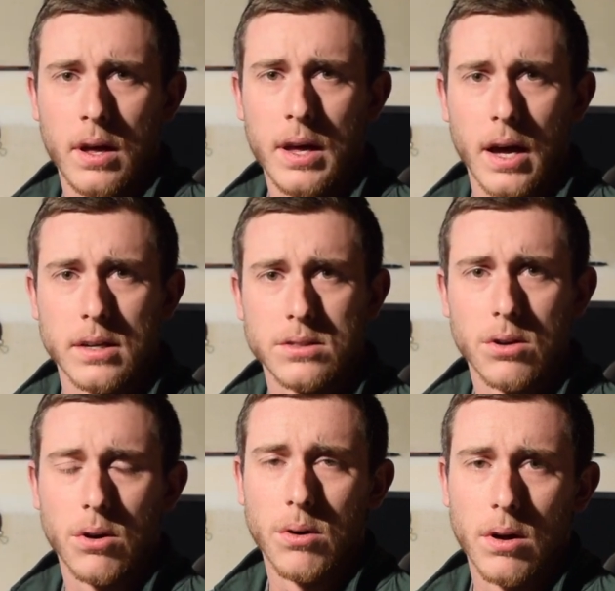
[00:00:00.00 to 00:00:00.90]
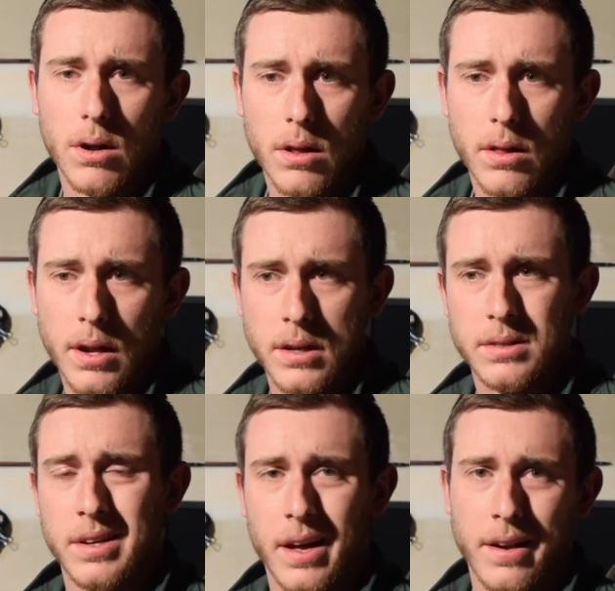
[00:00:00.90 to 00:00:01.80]
Hey guys, so it is
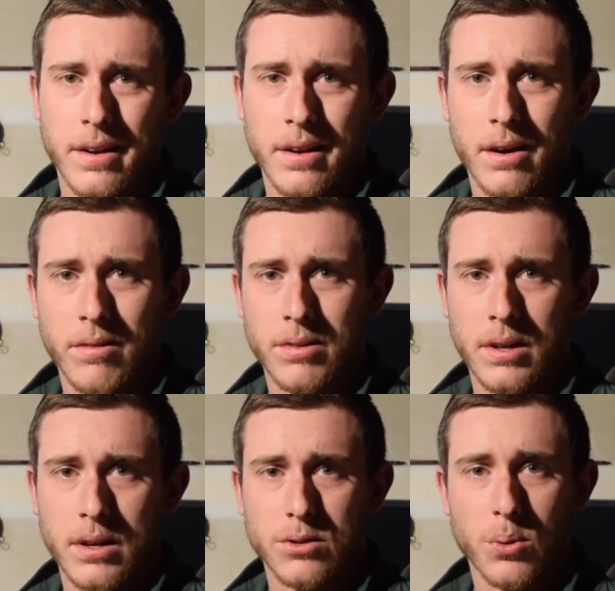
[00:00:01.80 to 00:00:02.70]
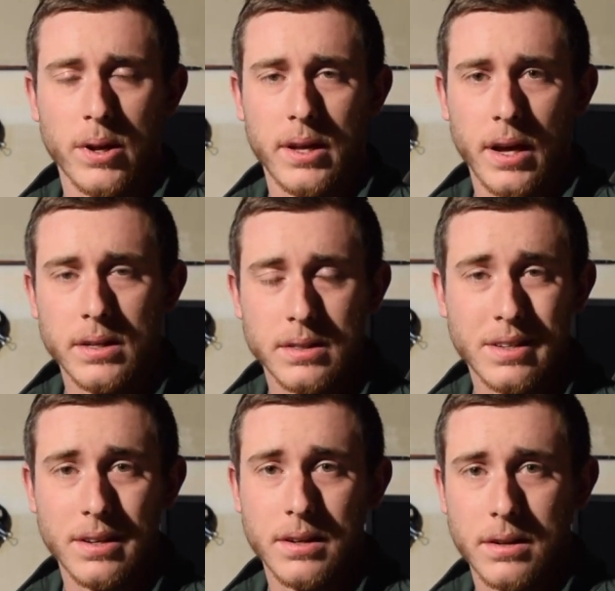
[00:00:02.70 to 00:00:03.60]
the end of the
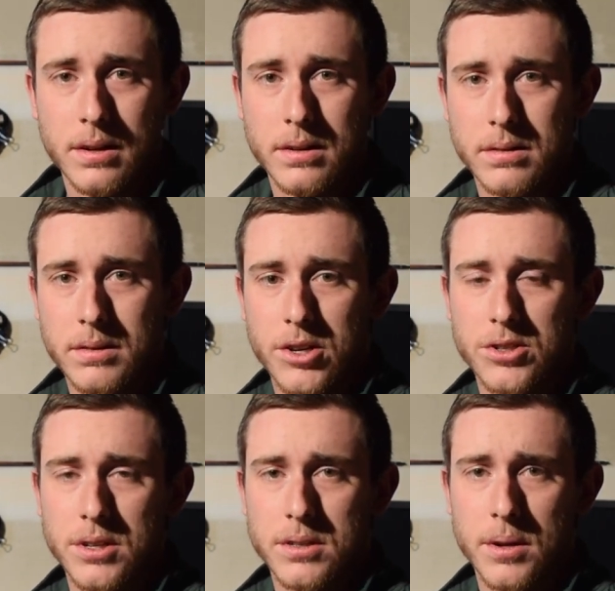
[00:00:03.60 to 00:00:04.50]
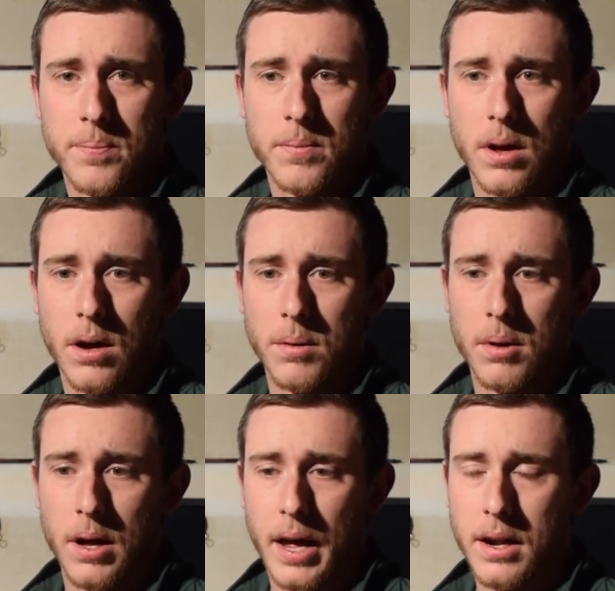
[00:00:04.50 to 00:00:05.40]
2018 deer season. I
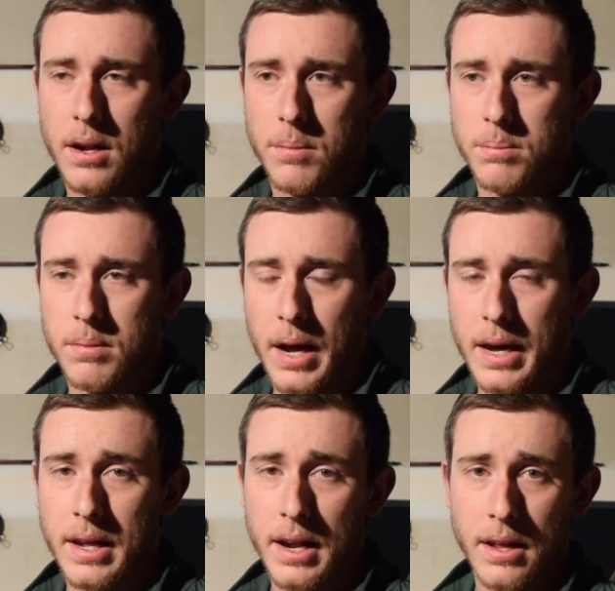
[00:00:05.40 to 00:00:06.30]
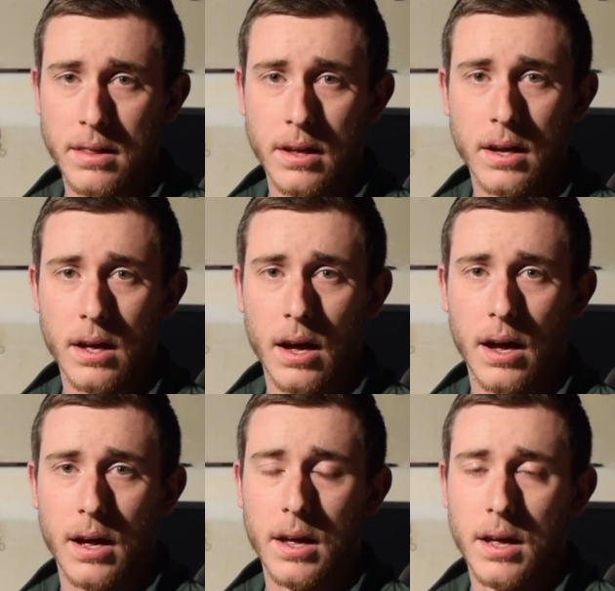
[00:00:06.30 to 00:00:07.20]
ended up not getting anything.
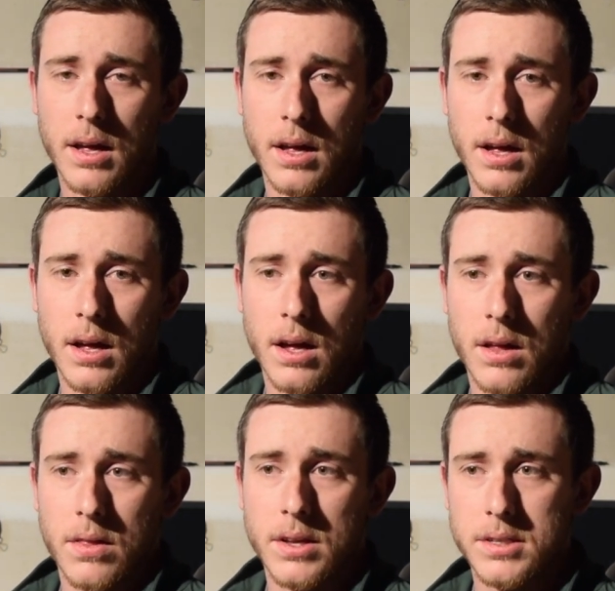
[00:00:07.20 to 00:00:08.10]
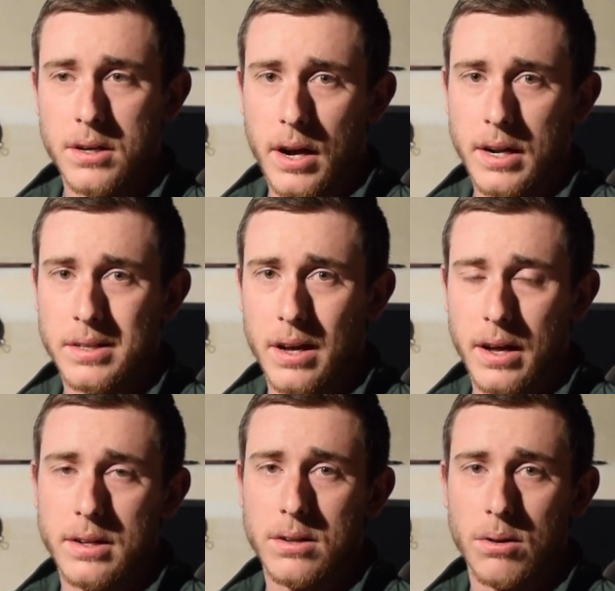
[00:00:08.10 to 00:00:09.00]
This year I
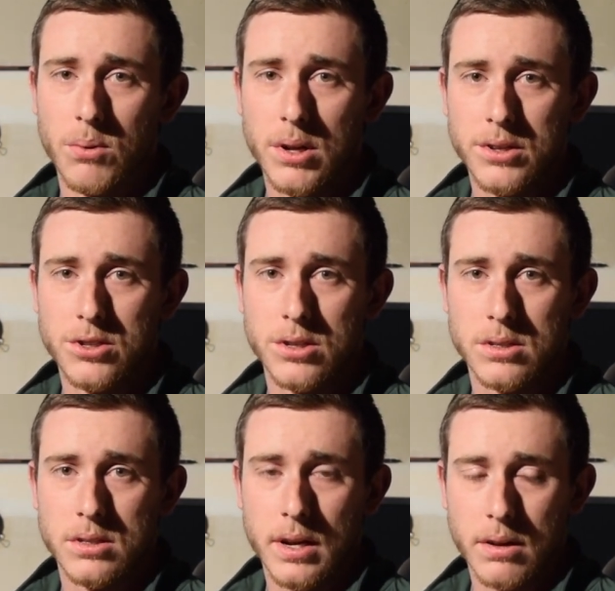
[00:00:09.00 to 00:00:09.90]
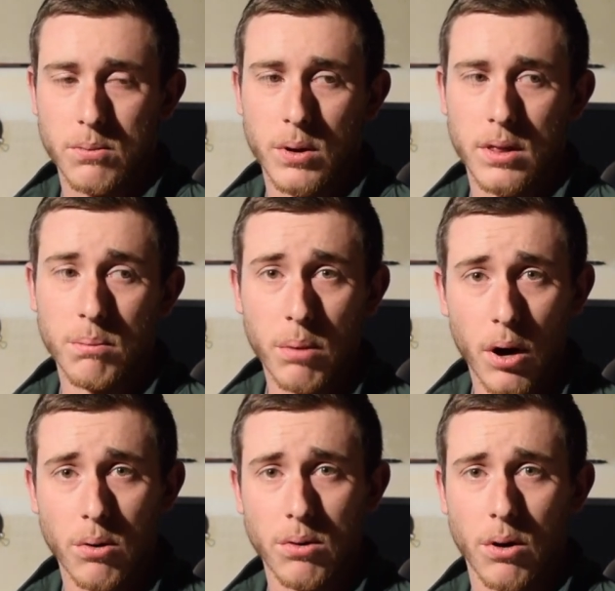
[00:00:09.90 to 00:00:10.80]
decided to really just stick with the
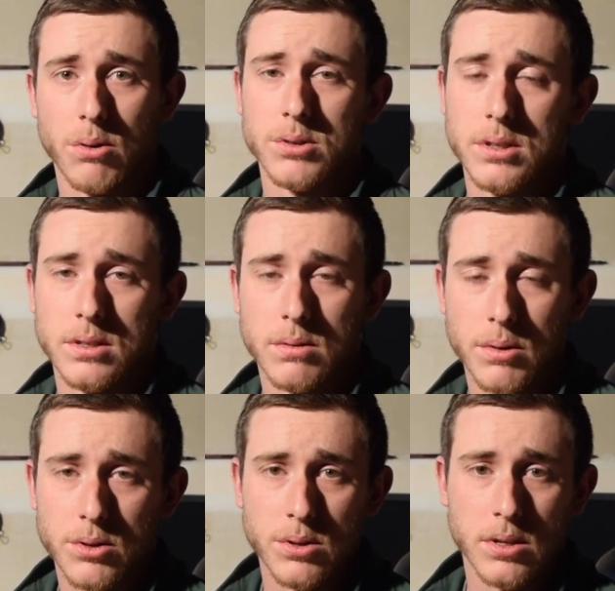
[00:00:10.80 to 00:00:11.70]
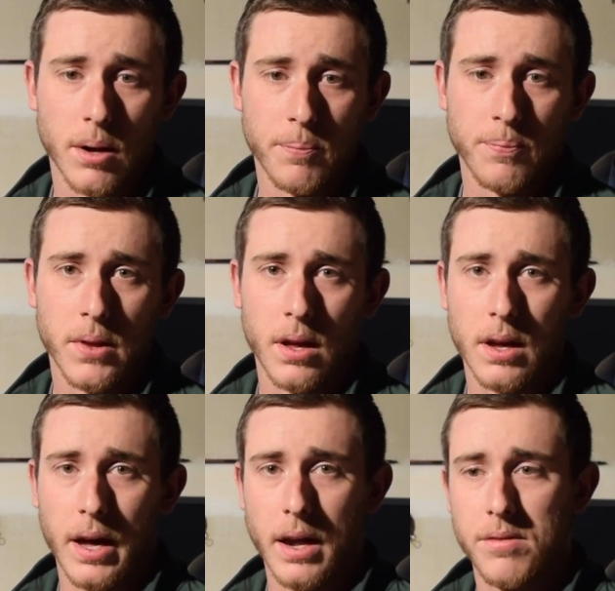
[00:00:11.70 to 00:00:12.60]
bow the whole season, which was
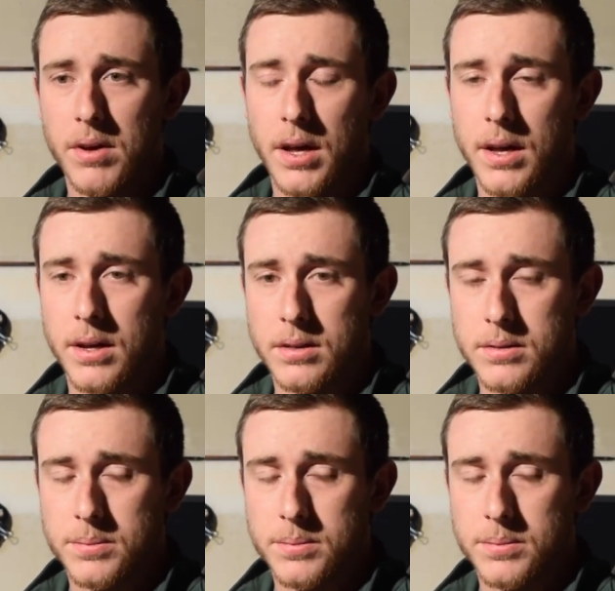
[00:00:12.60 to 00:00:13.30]
kind of a